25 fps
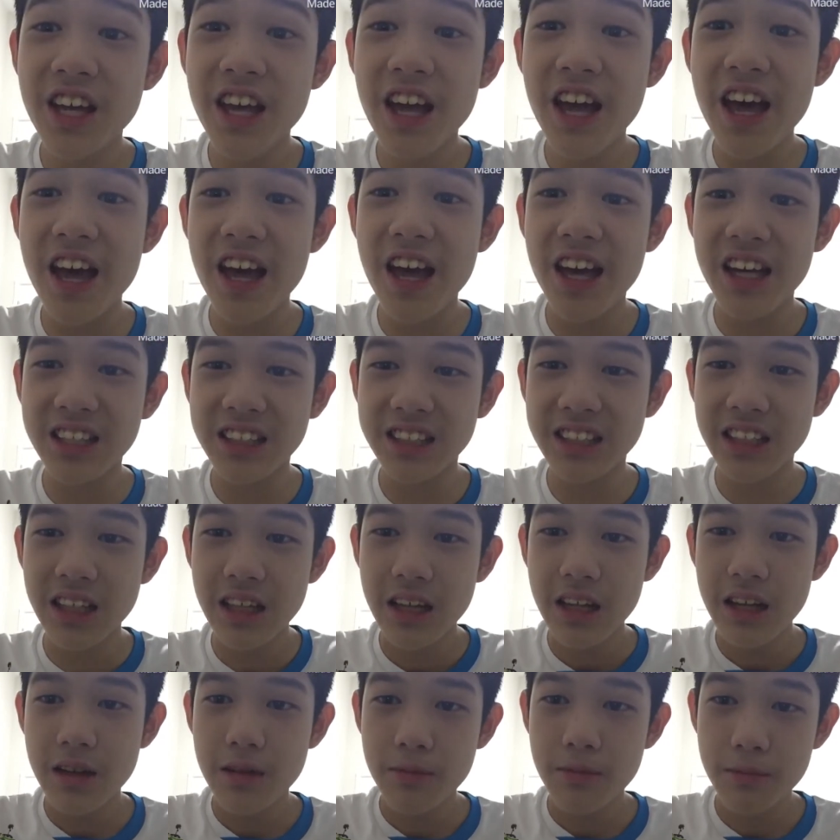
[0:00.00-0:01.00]
Yes,
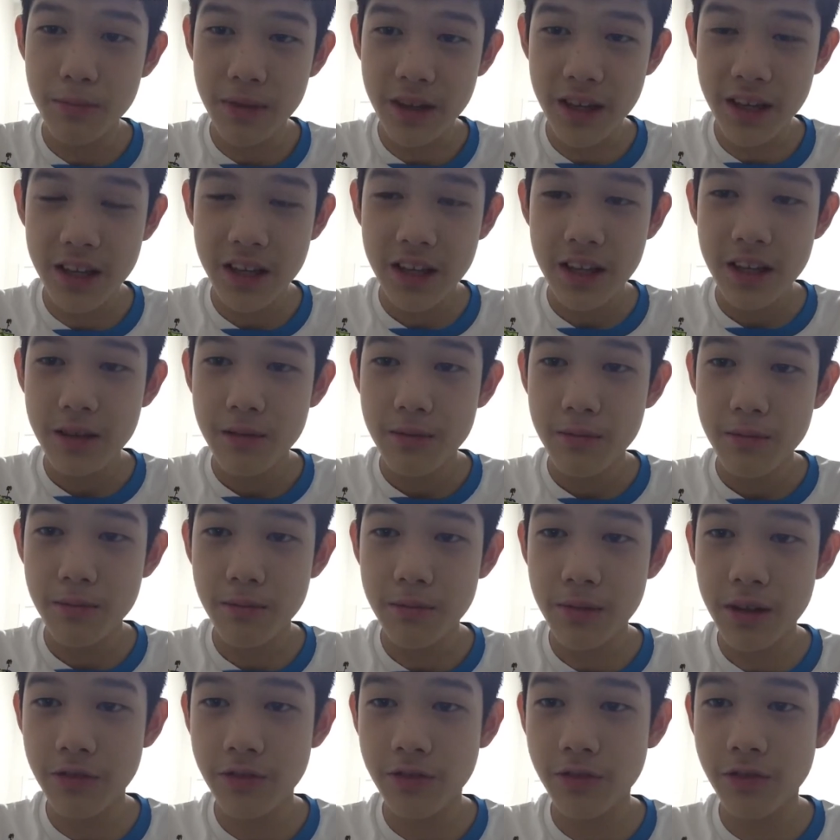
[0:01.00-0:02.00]

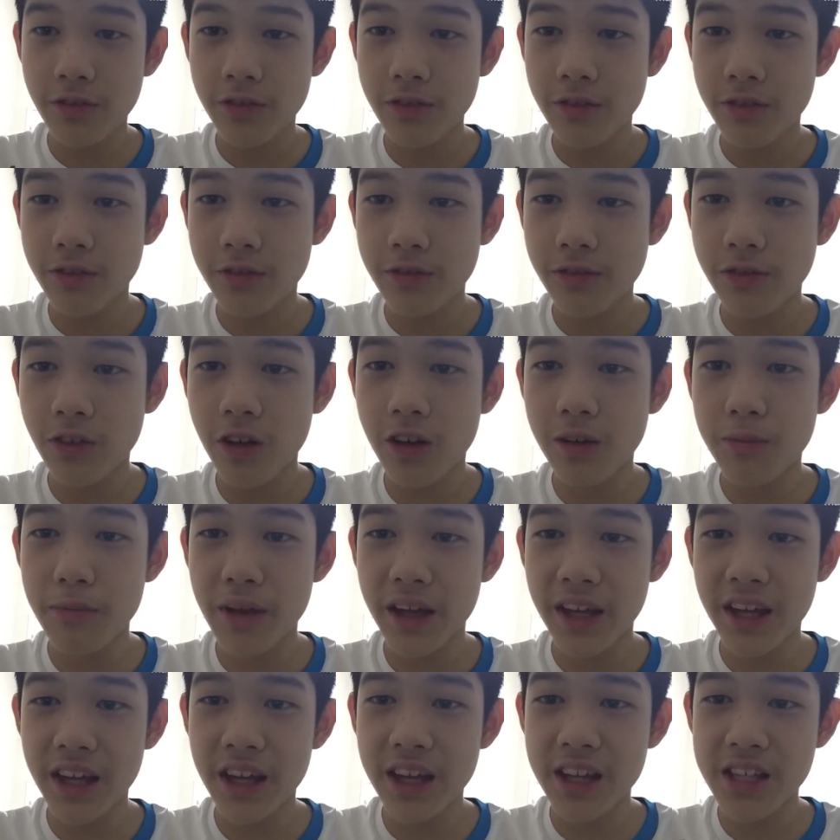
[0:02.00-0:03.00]
before
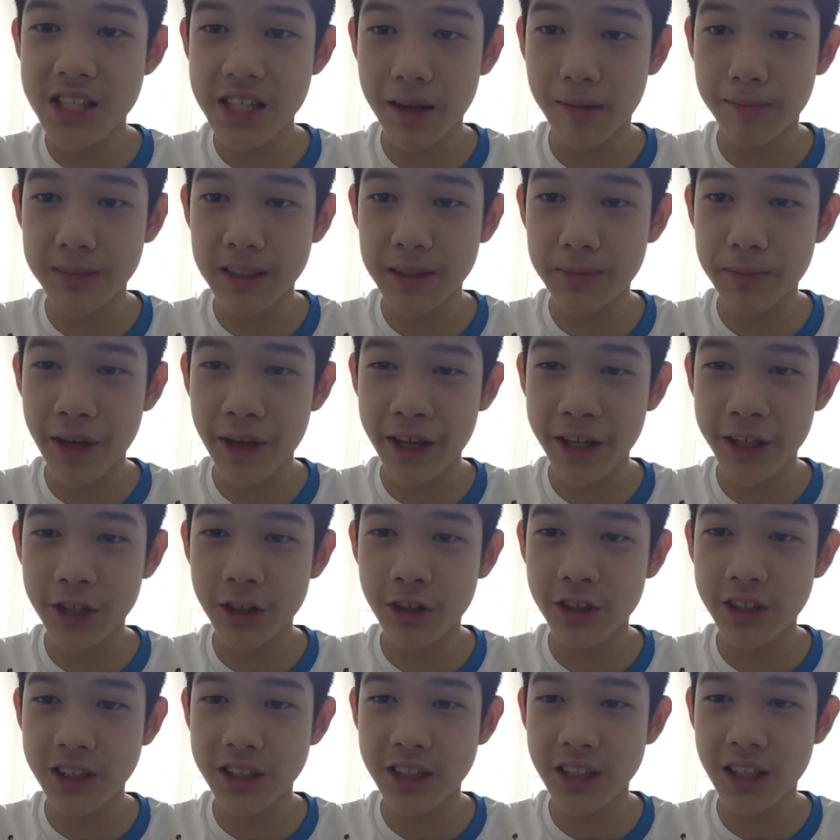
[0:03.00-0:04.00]
making some
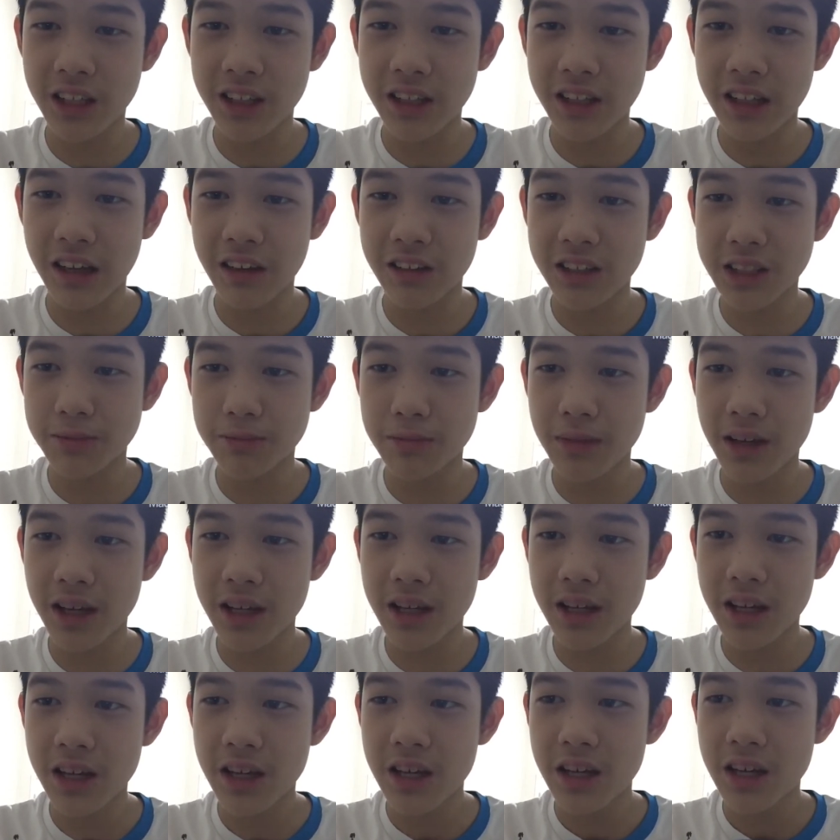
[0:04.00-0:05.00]
special
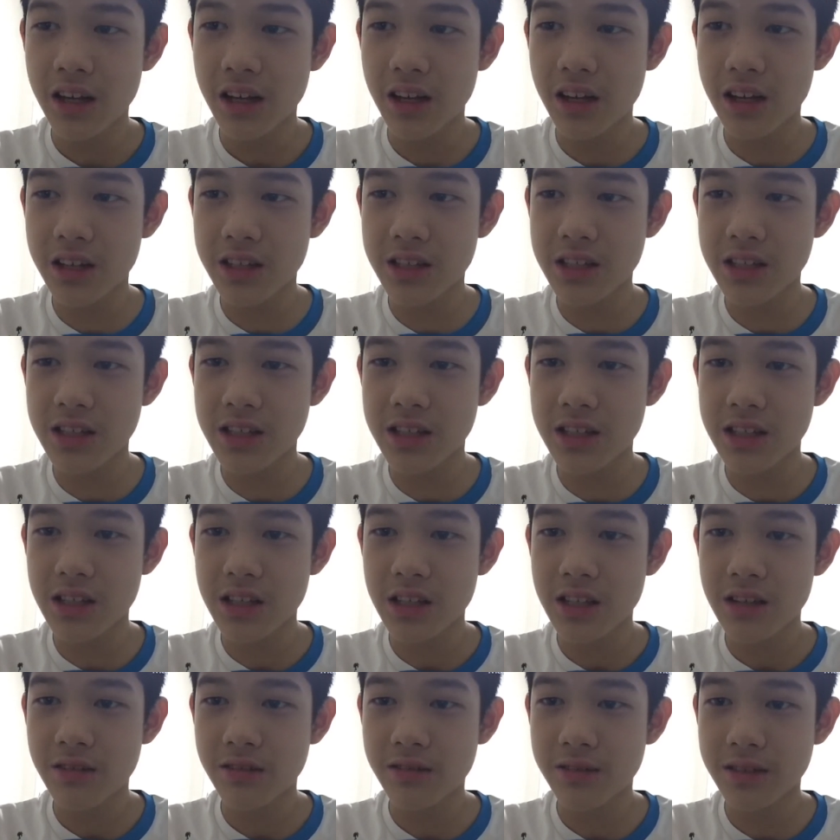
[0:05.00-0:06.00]

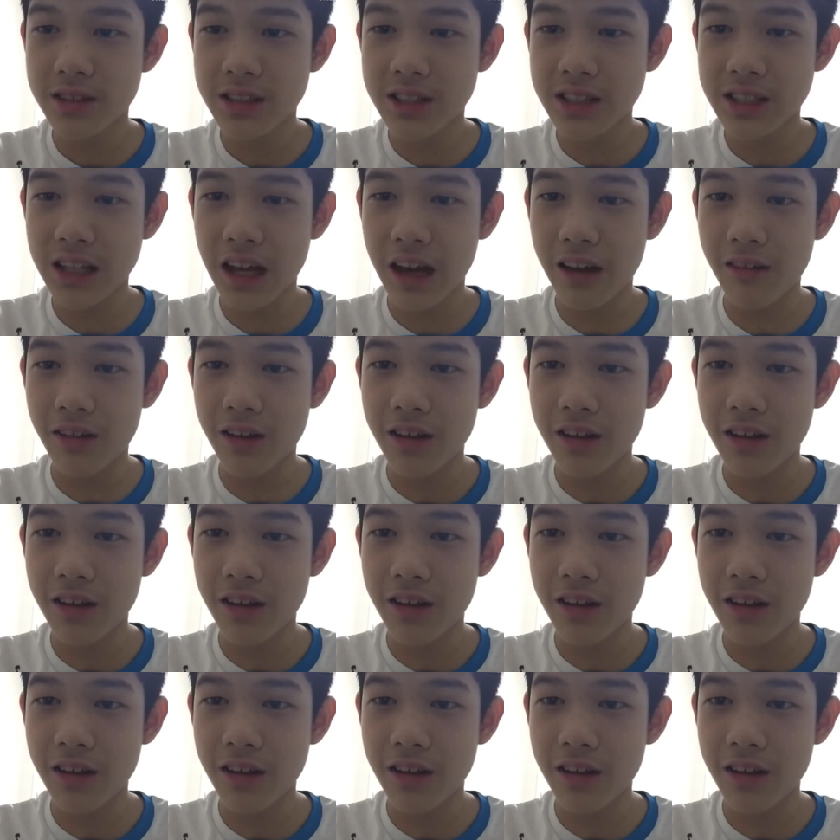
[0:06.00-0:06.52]
announcements,